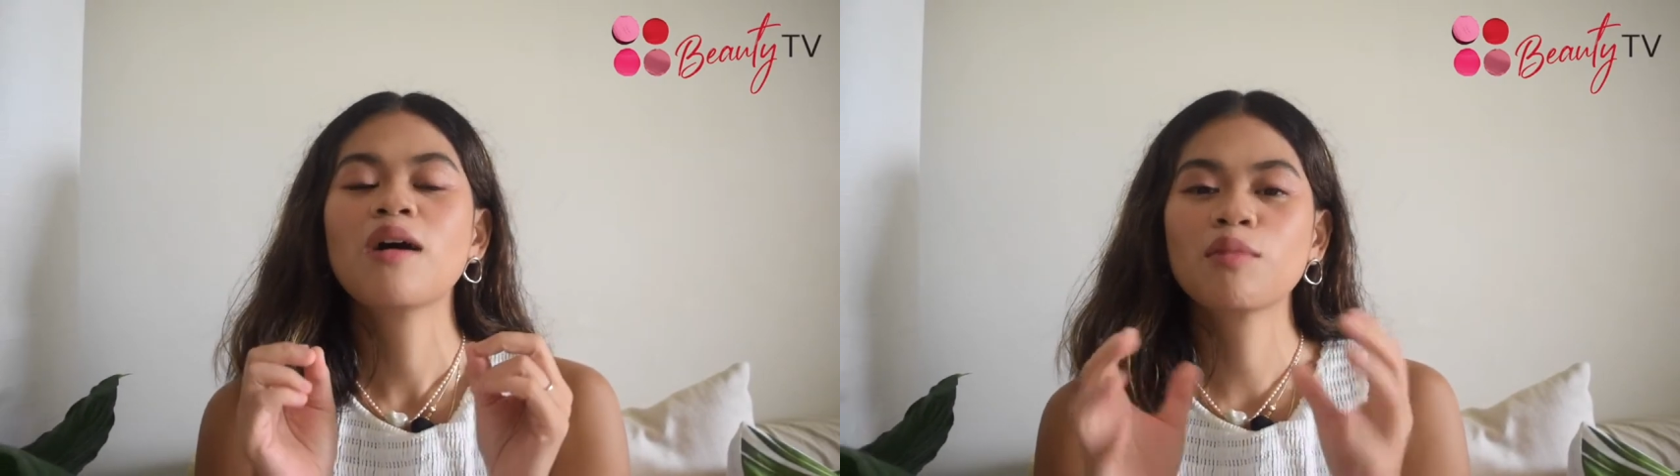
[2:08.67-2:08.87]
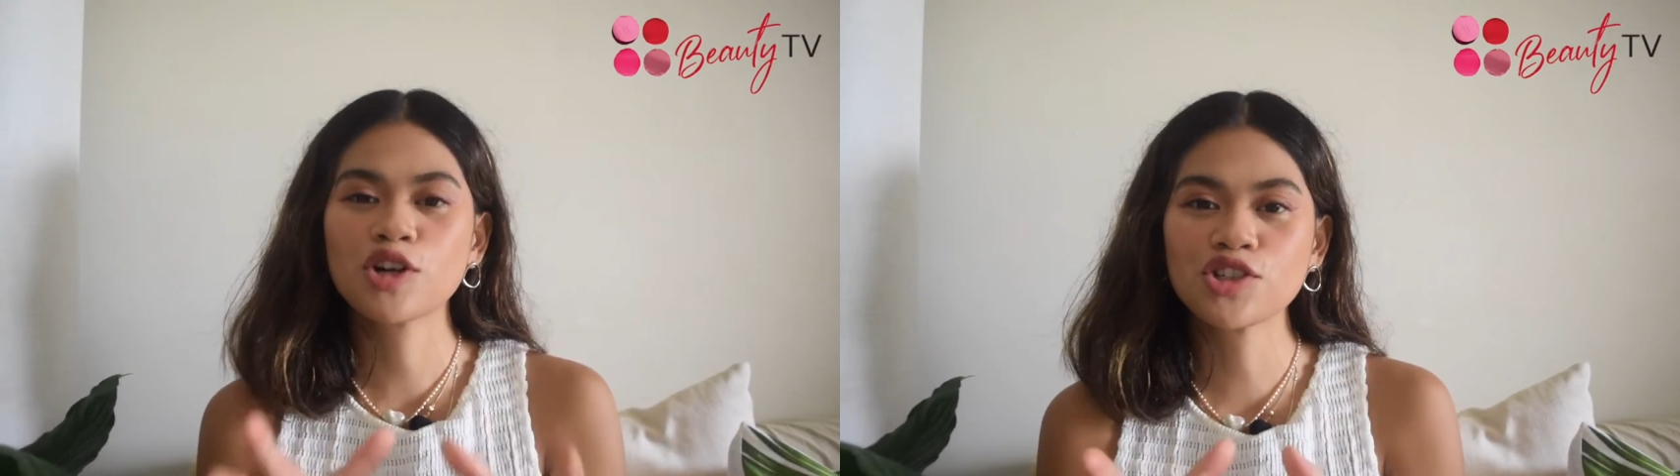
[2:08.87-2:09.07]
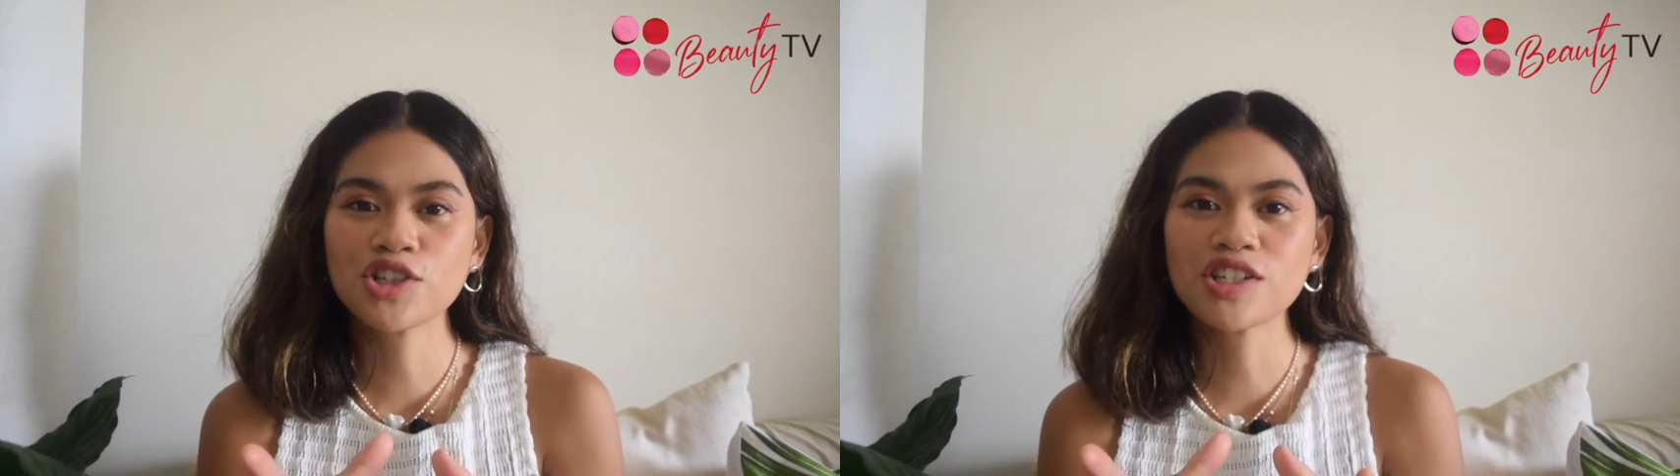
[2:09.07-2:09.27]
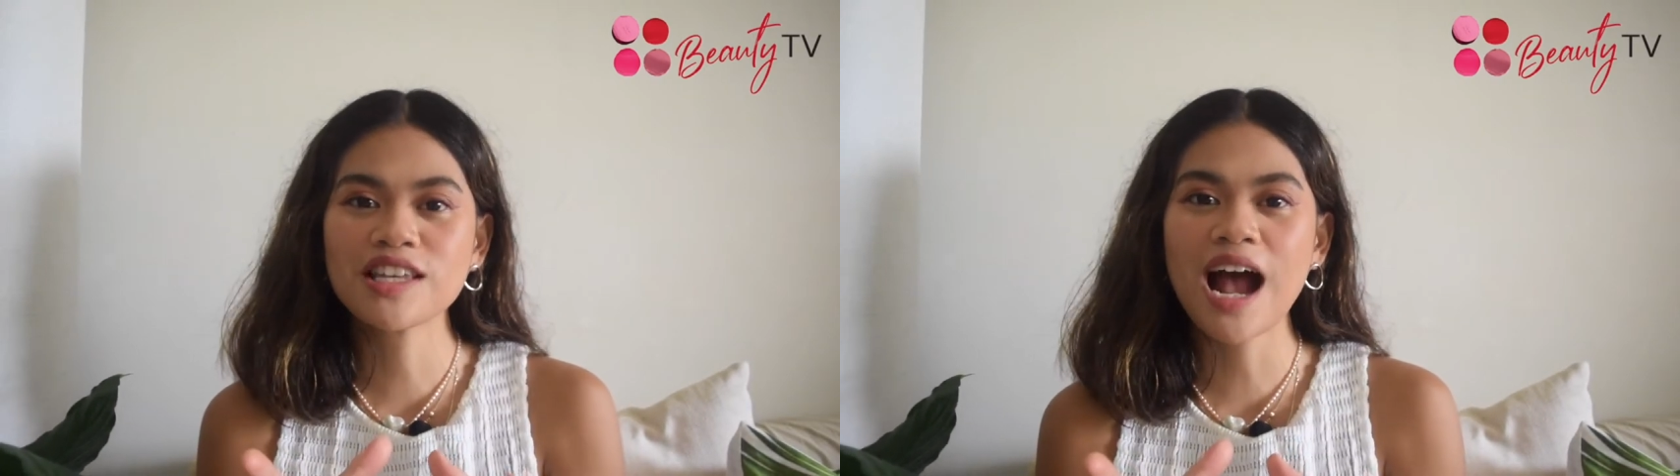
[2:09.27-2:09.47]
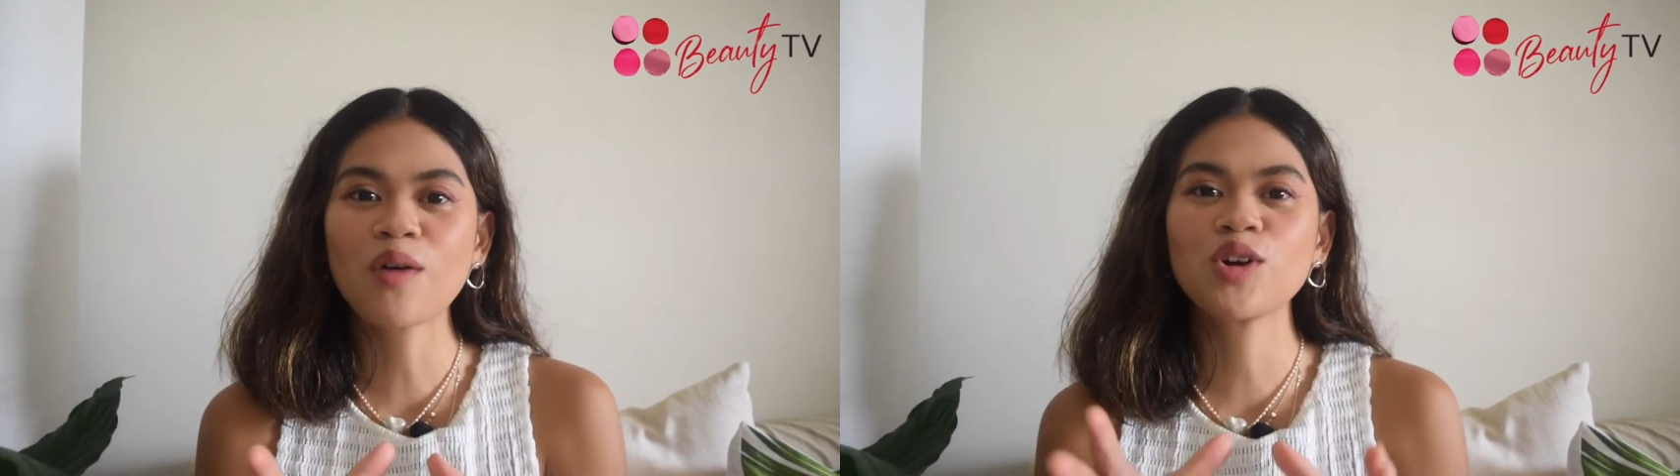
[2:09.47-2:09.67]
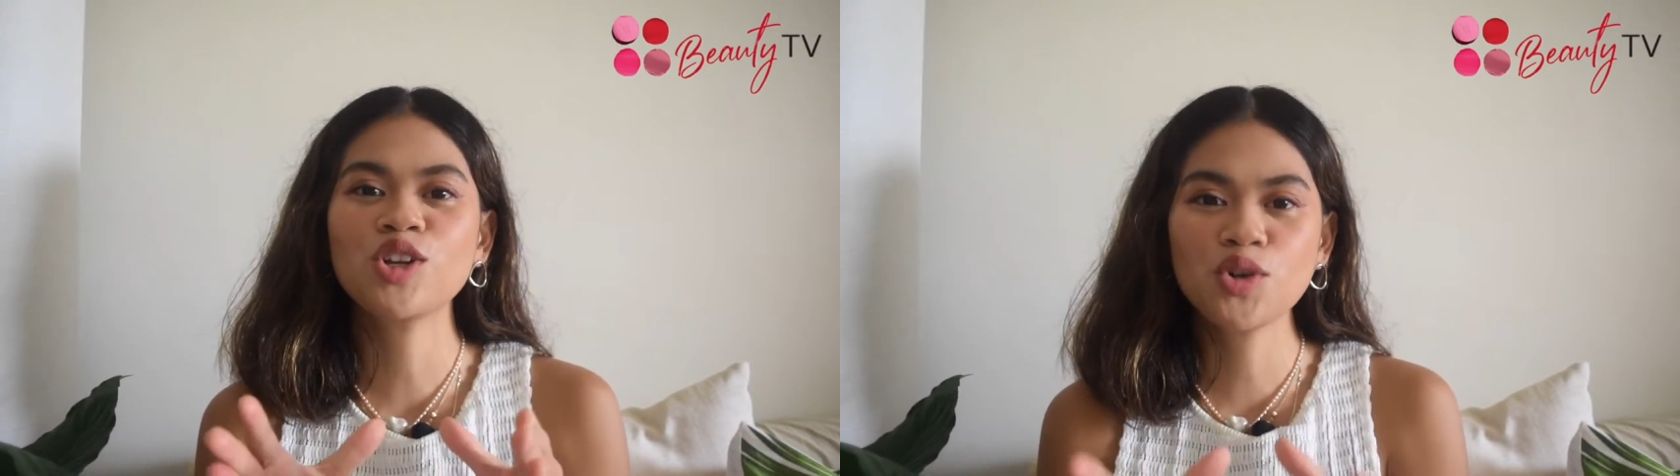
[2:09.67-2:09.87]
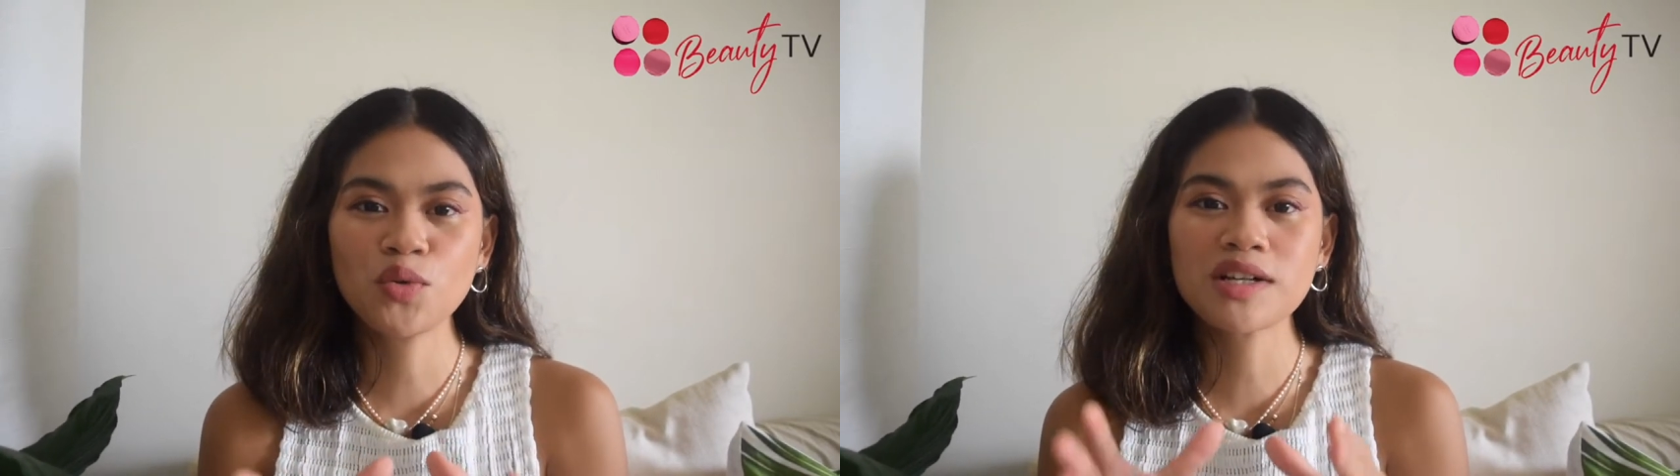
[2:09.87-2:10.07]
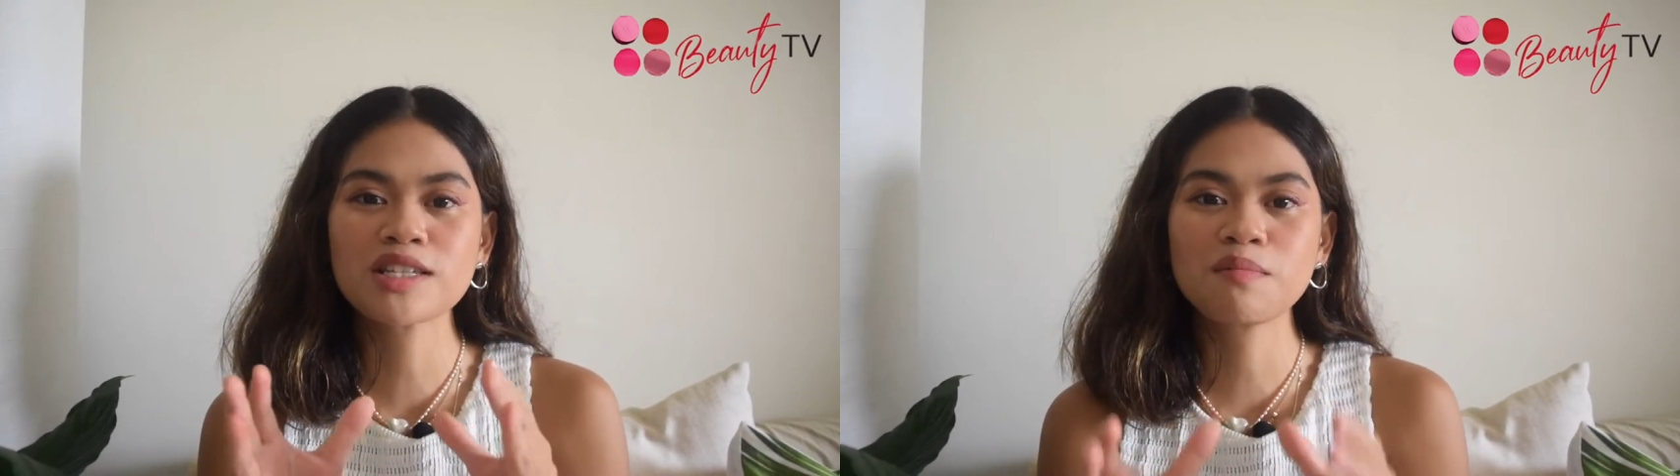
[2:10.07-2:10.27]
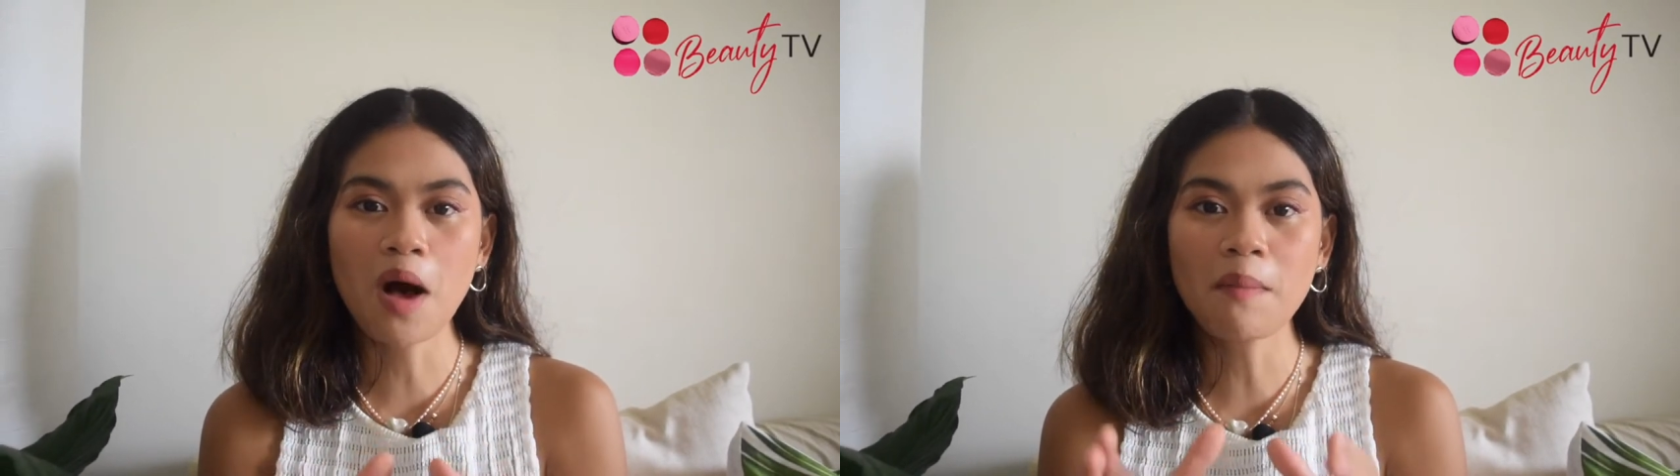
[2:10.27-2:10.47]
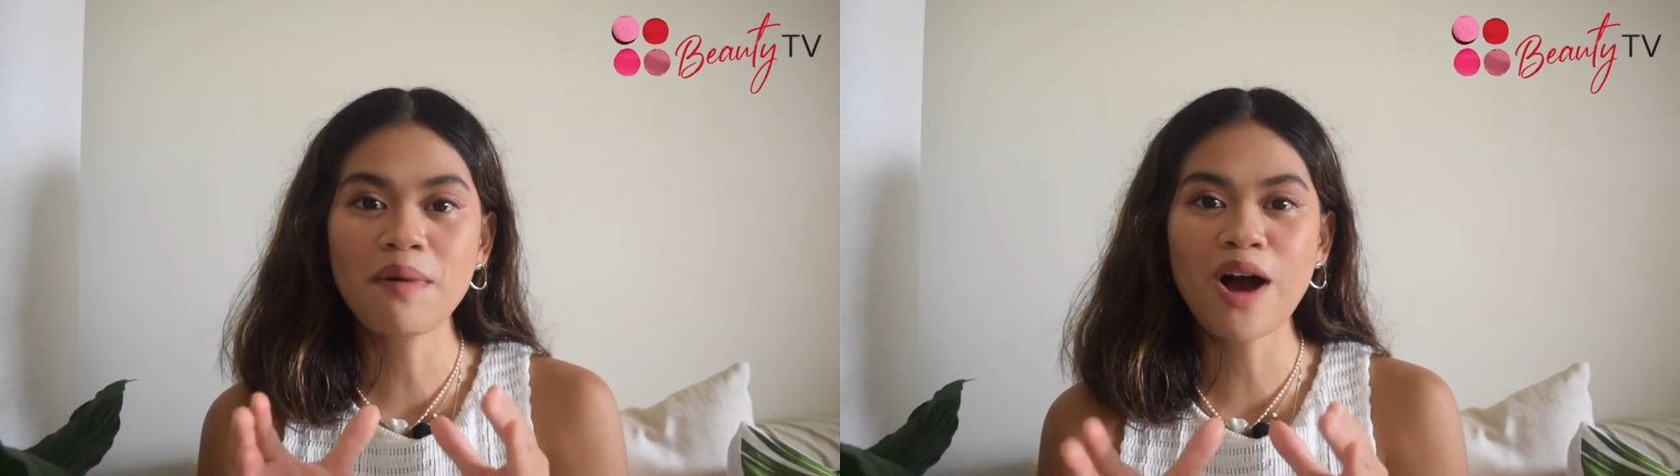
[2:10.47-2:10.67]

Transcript: purchase our newest Pop